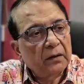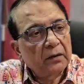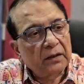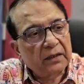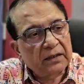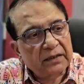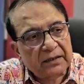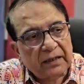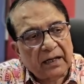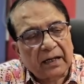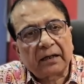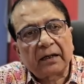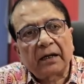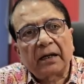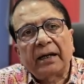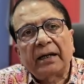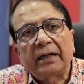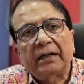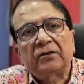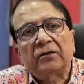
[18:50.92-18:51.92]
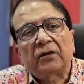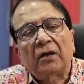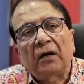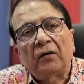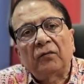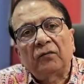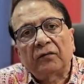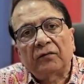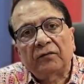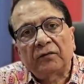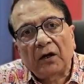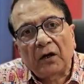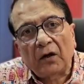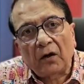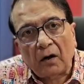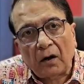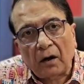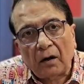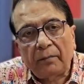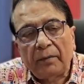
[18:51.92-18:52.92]
the satellites out of their
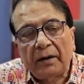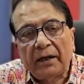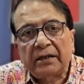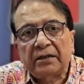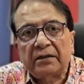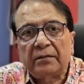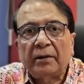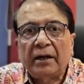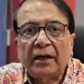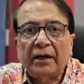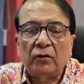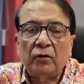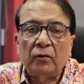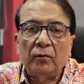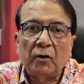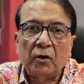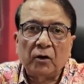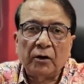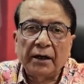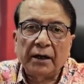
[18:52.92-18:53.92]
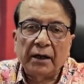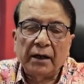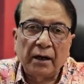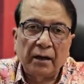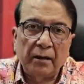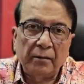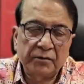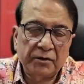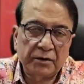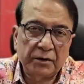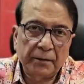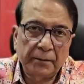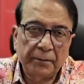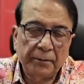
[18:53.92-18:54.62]
orbits by robotic arms.